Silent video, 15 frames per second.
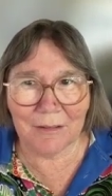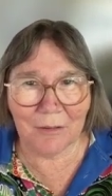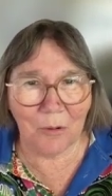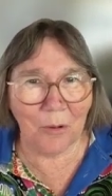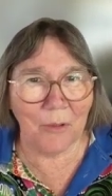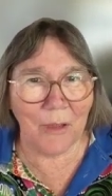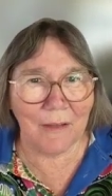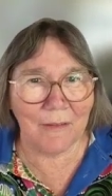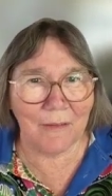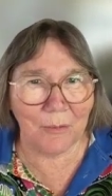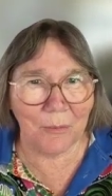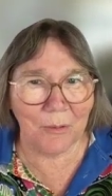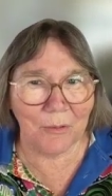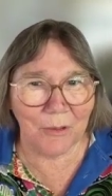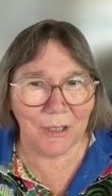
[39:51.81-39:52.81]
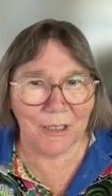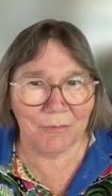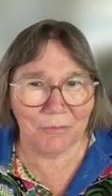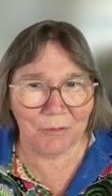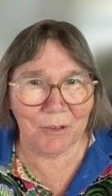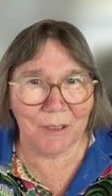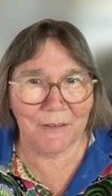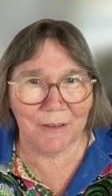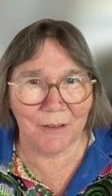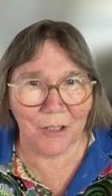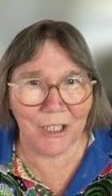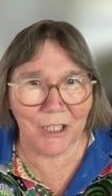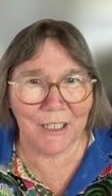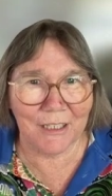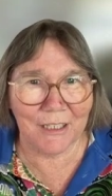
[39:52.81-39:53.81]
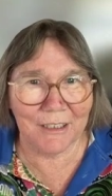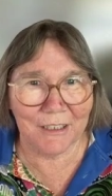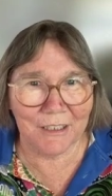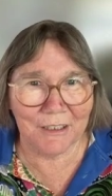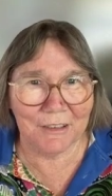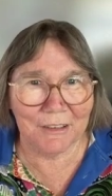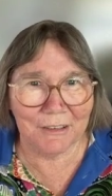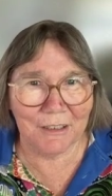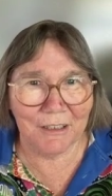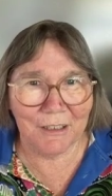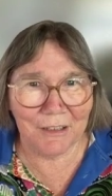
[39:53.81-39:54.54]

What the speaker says: all that sort of thing for recycling and